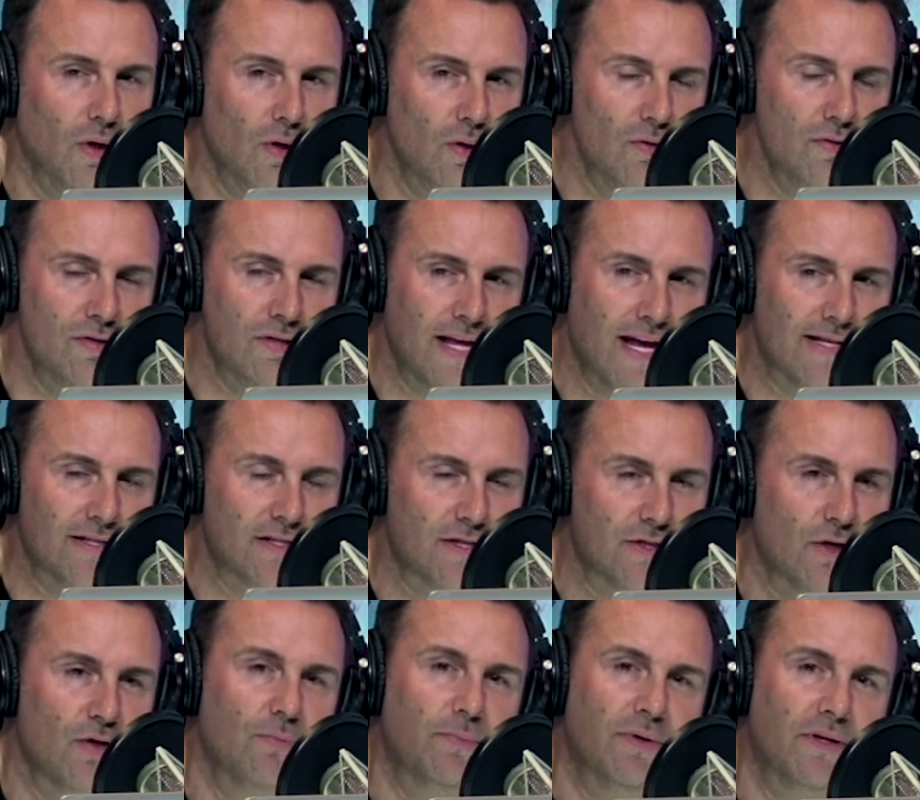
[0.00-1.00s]
money. Well, who's that
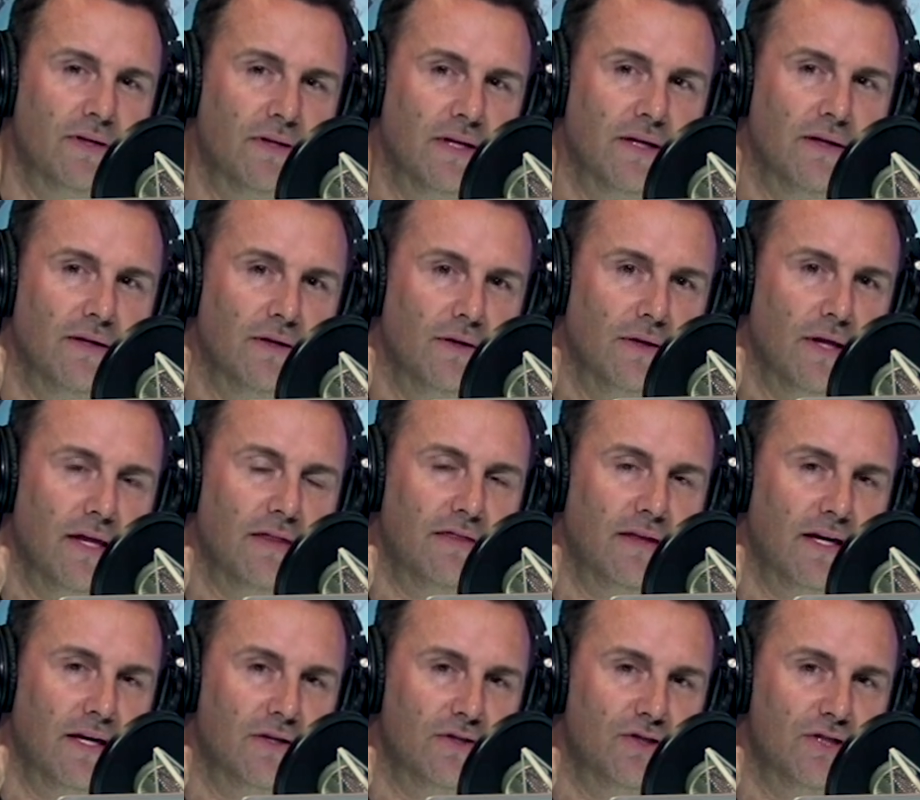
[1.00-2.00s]
stupid that they
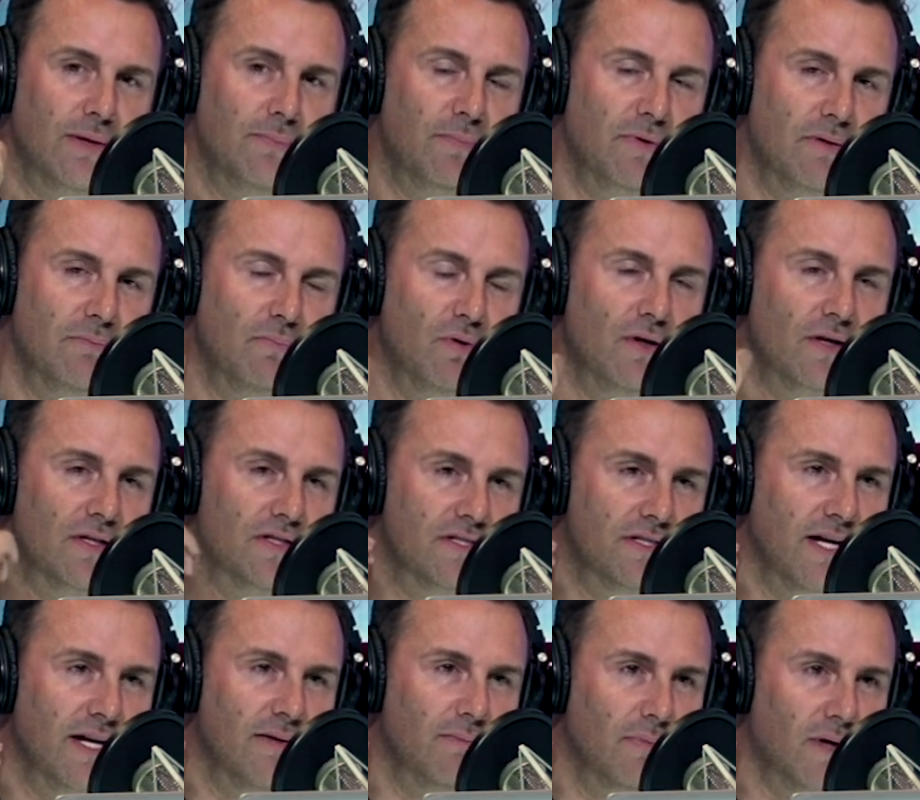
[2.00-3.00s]
think shipping a book
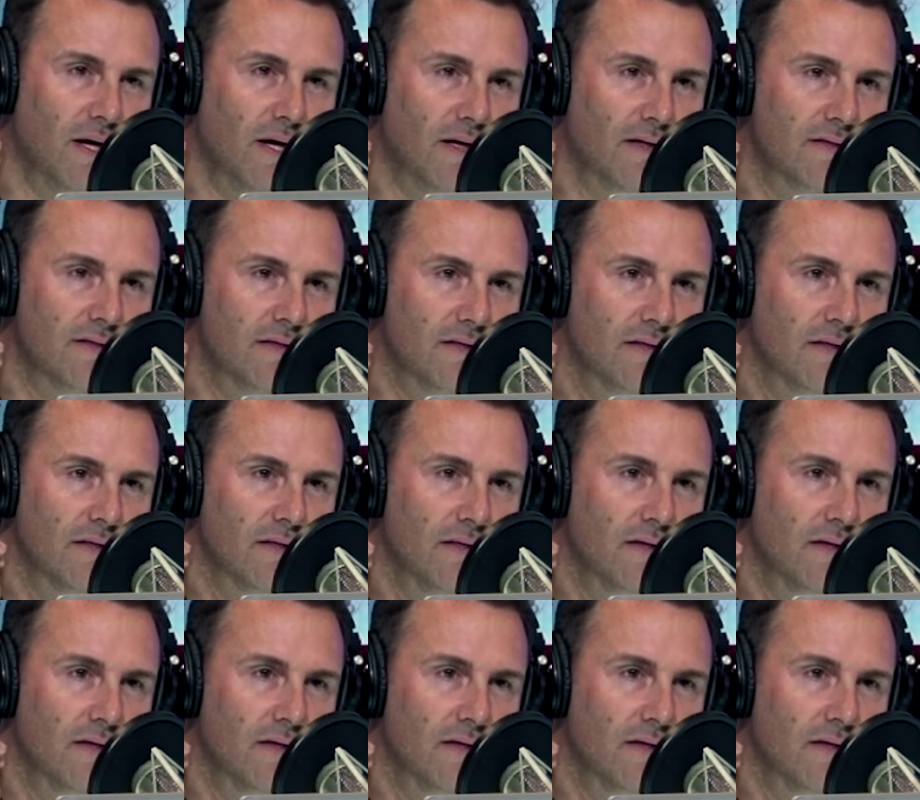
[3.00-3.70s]
is ten bucks?